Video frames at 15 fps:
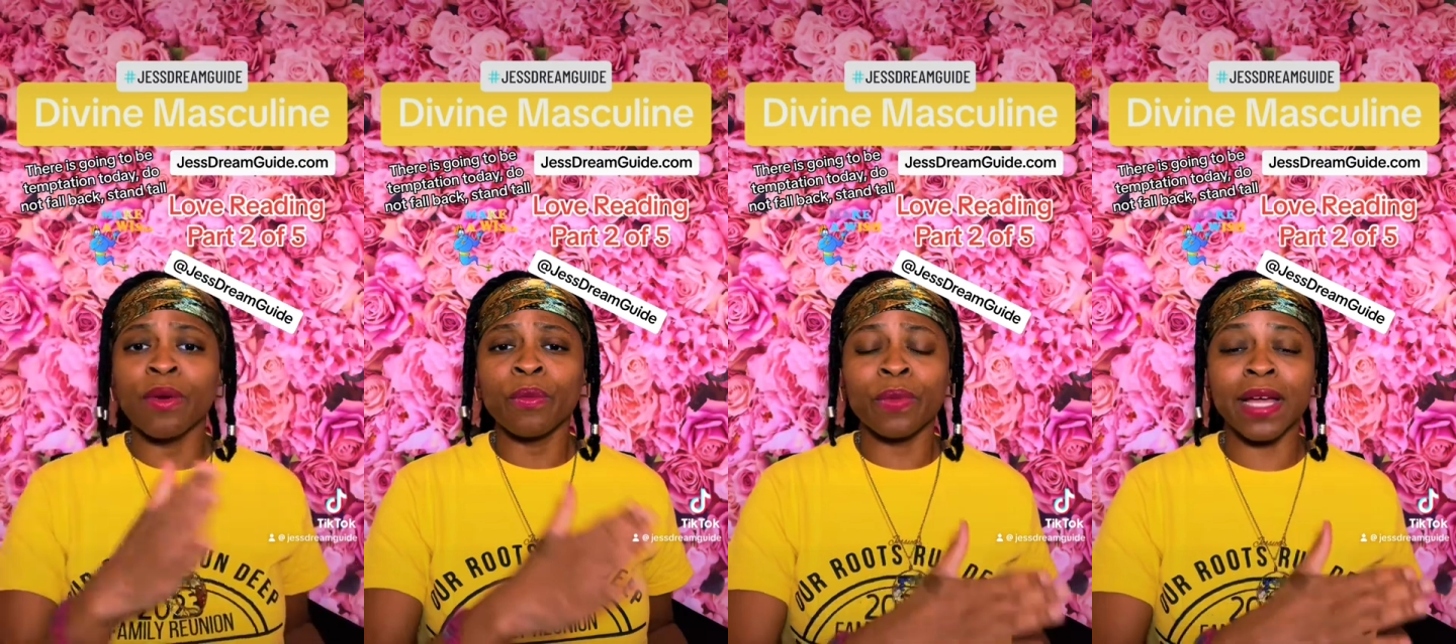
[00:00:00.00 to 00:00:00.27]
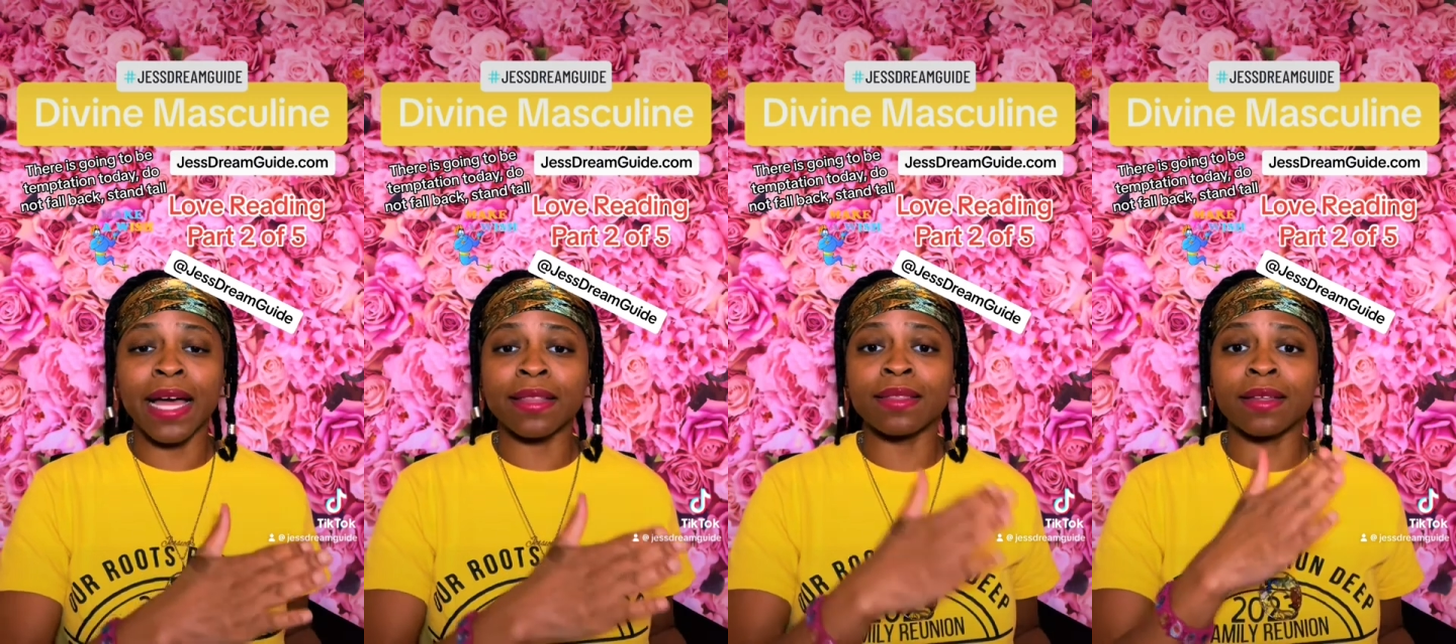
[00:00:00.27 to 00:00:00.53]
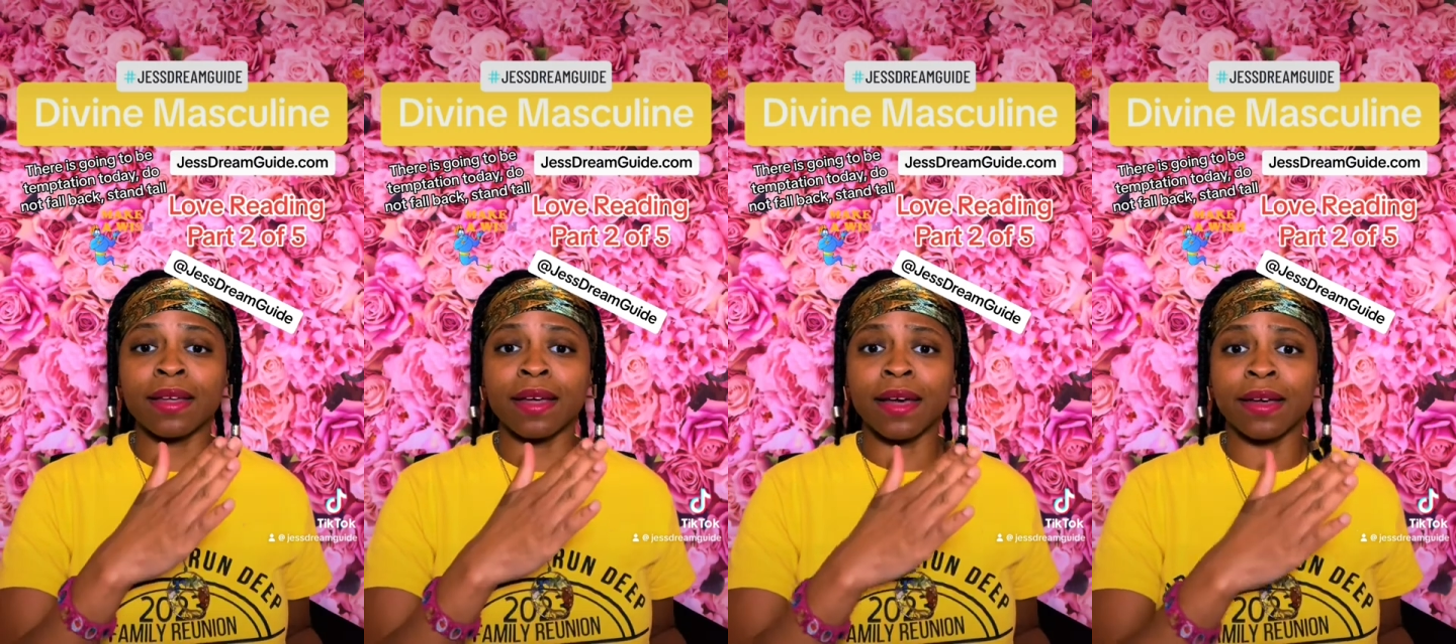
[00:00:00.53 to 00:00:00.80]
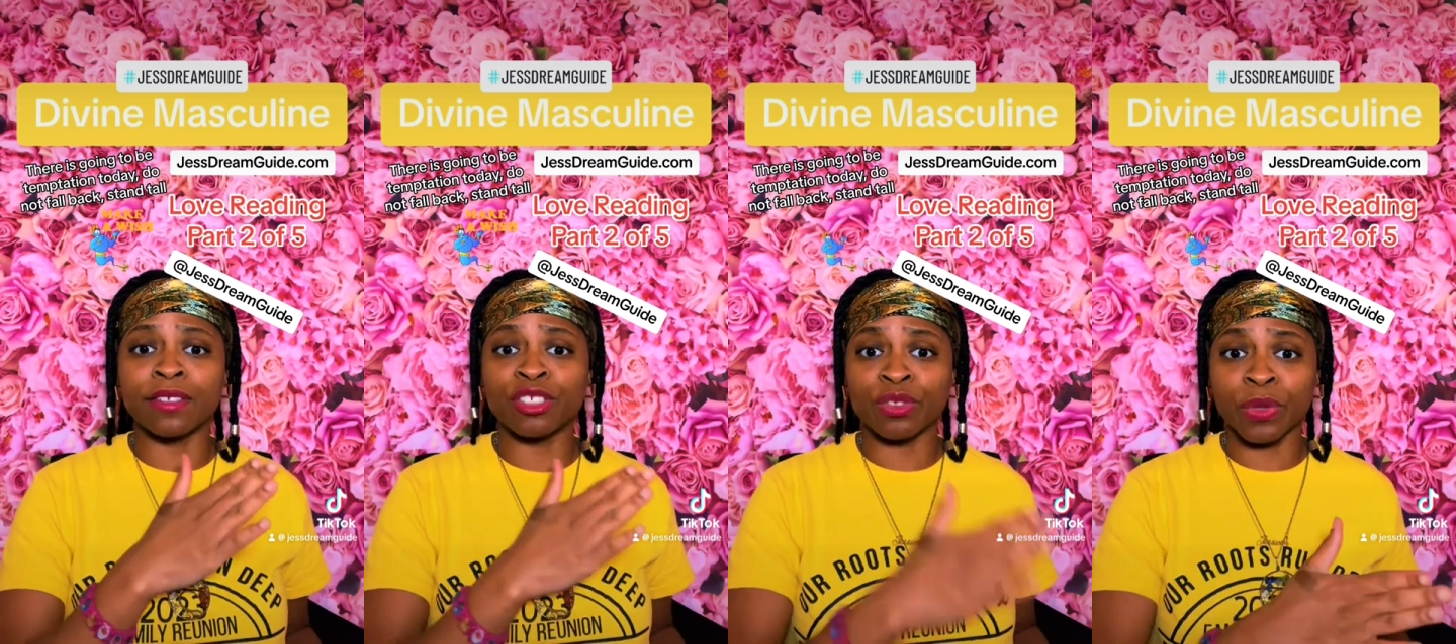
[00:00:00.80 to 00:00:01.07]
We got the
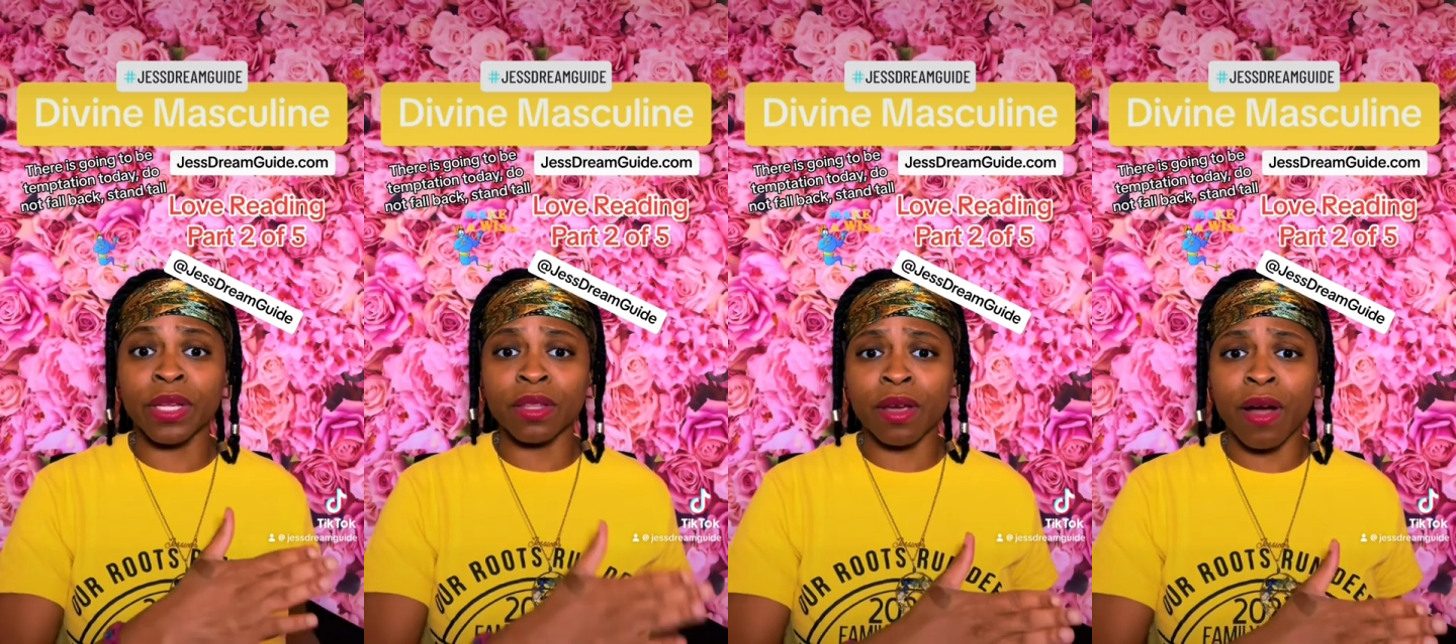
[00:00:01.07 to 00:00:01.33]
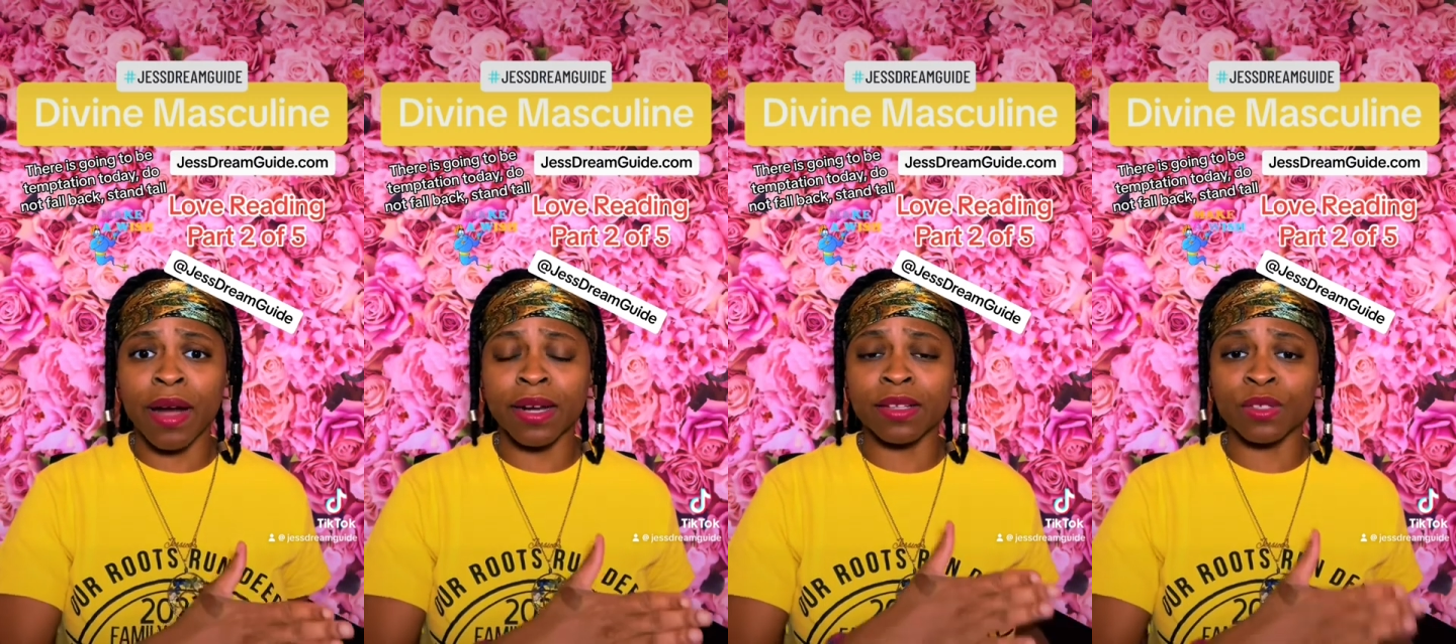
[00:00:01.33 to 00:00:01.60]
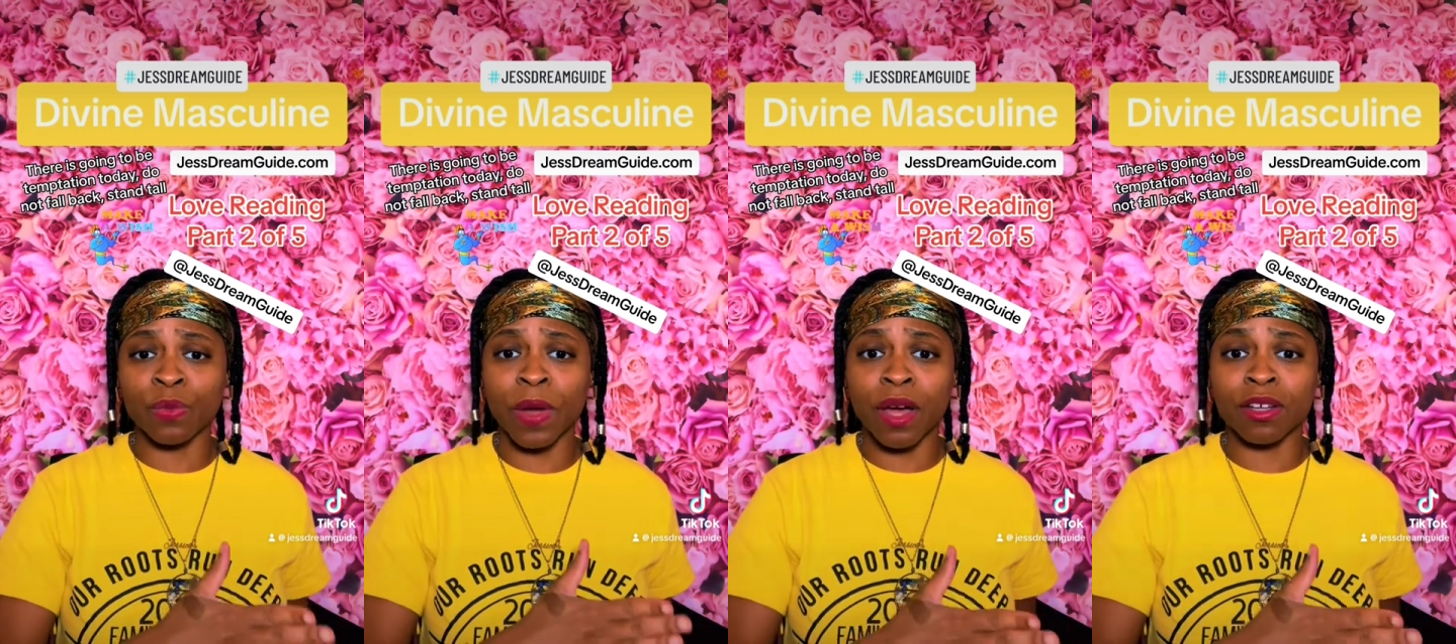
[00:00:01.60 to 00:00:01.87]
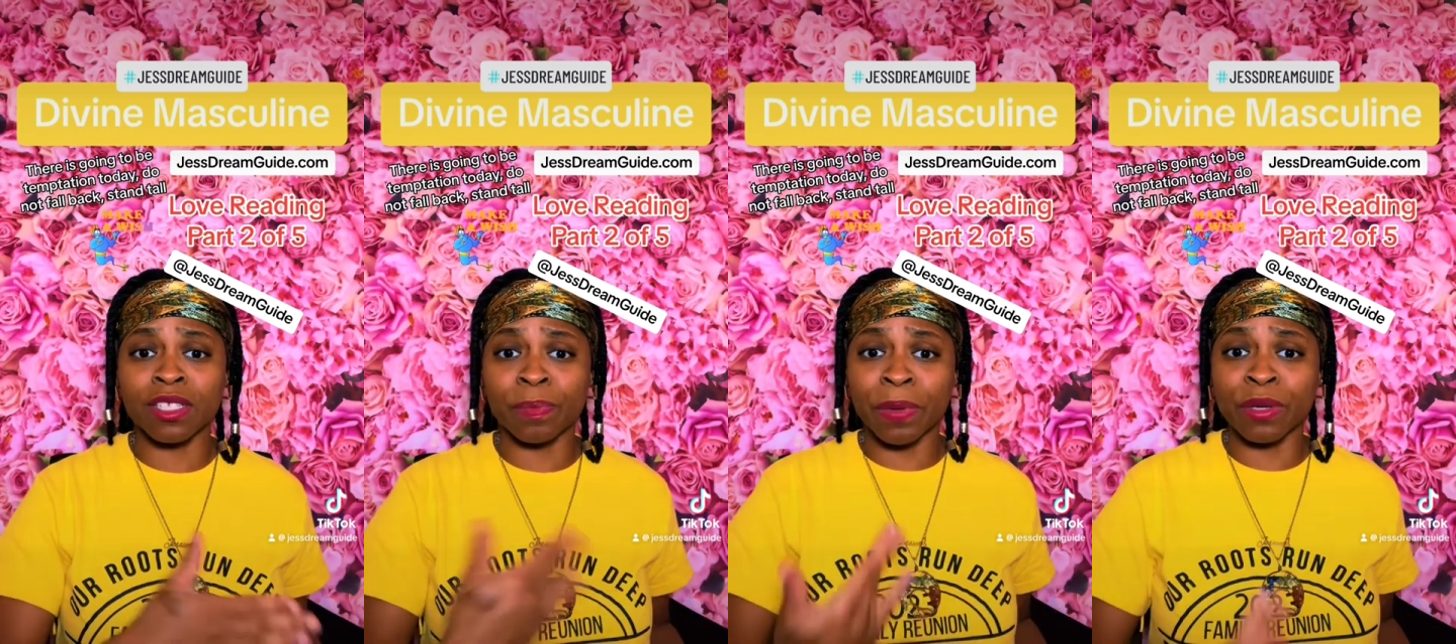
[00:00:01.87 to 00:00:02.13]
uh, strength card as
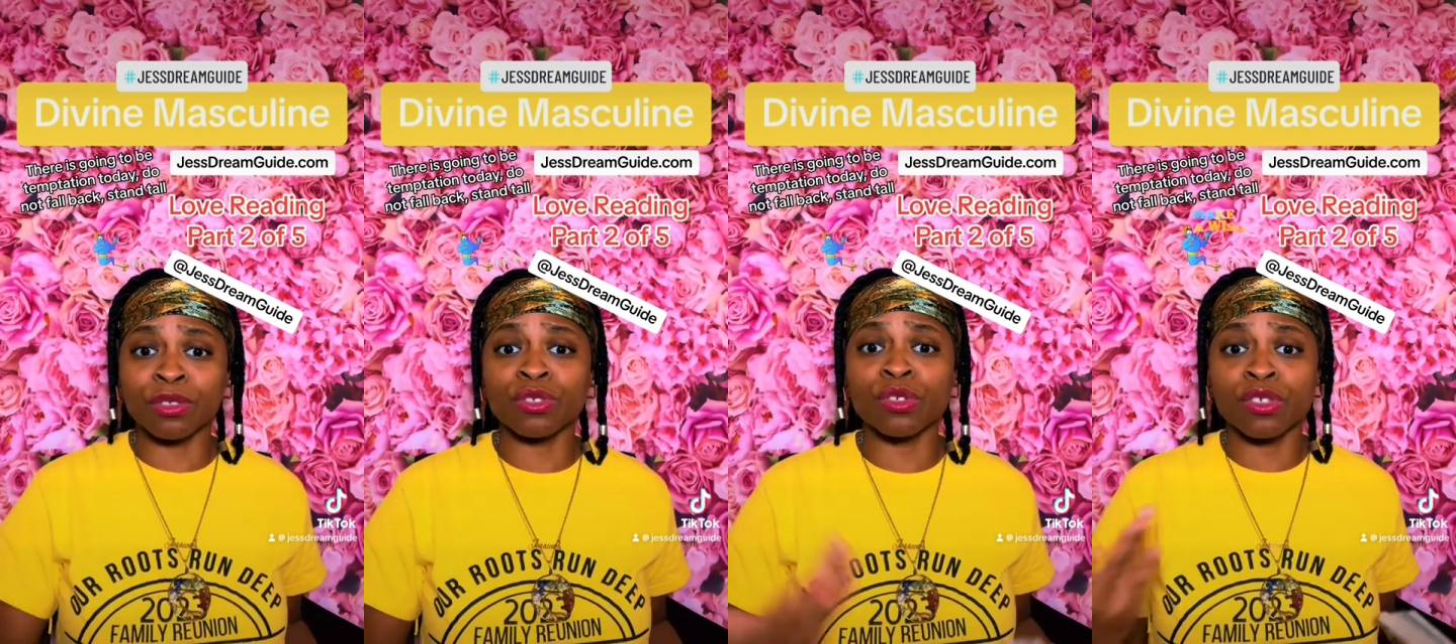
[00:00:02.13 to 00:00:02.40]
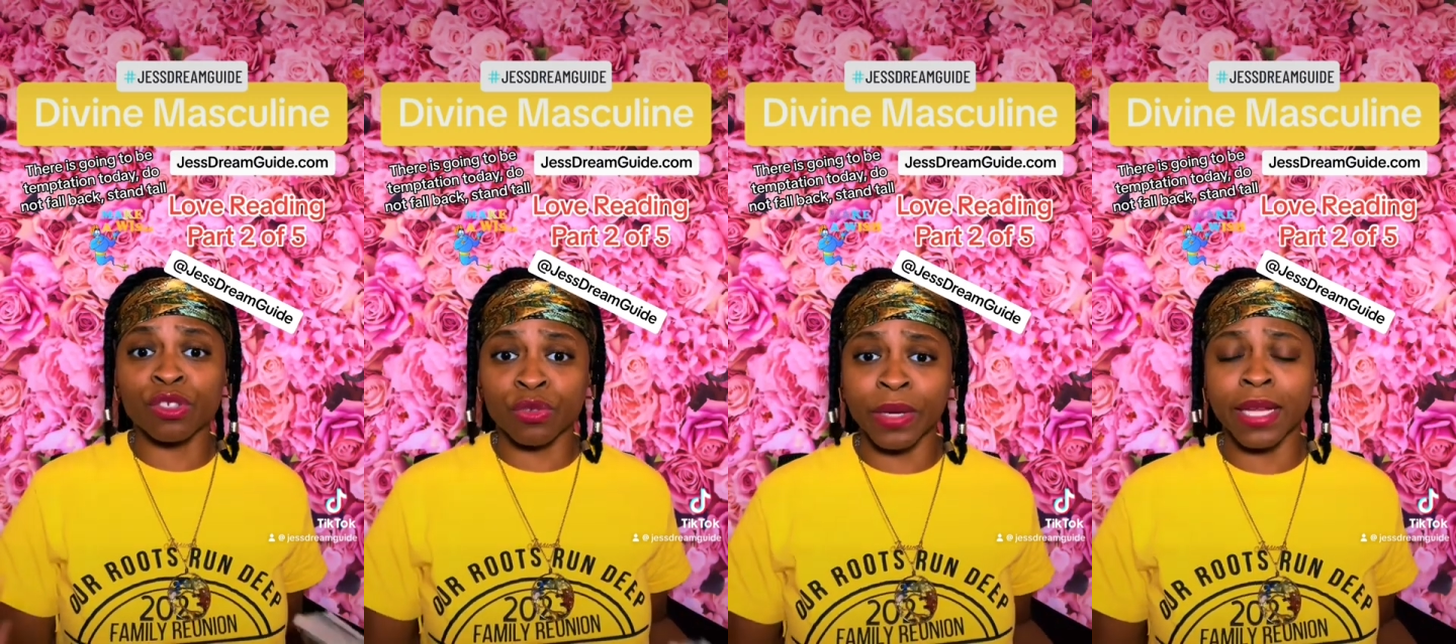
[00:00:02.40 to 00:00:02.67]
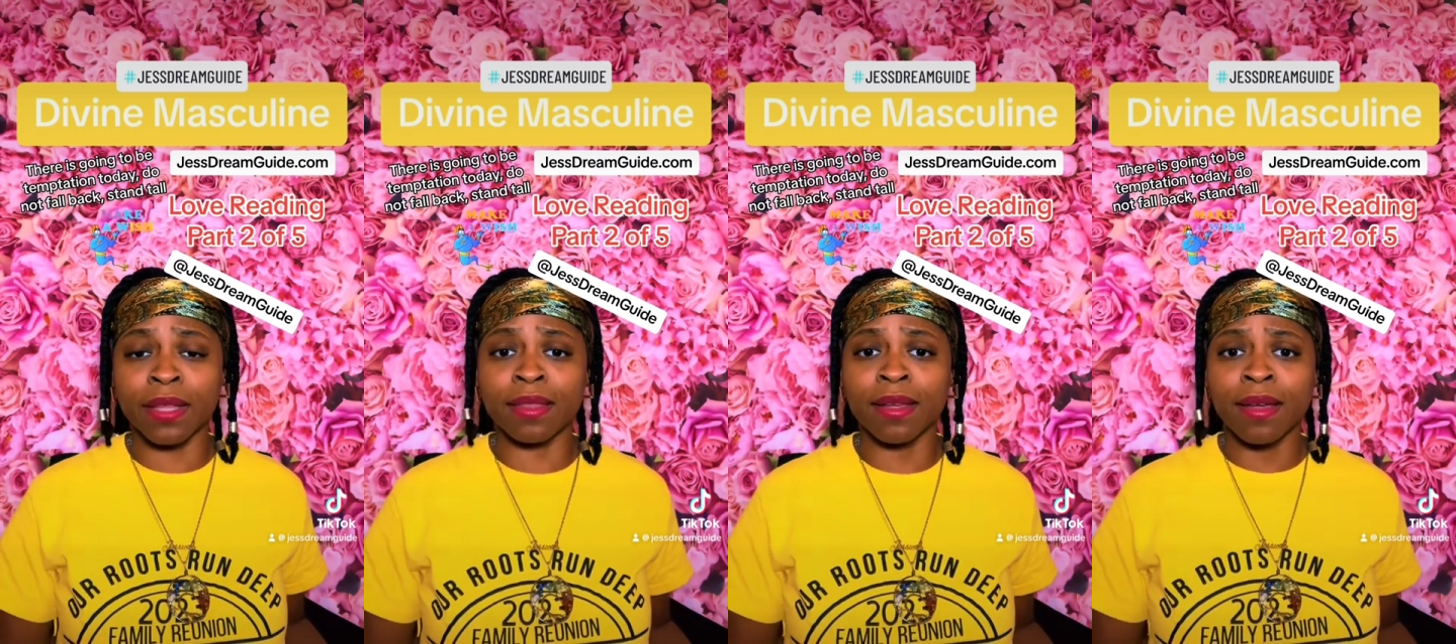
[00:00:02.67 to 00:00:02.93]
well, spiritual strength.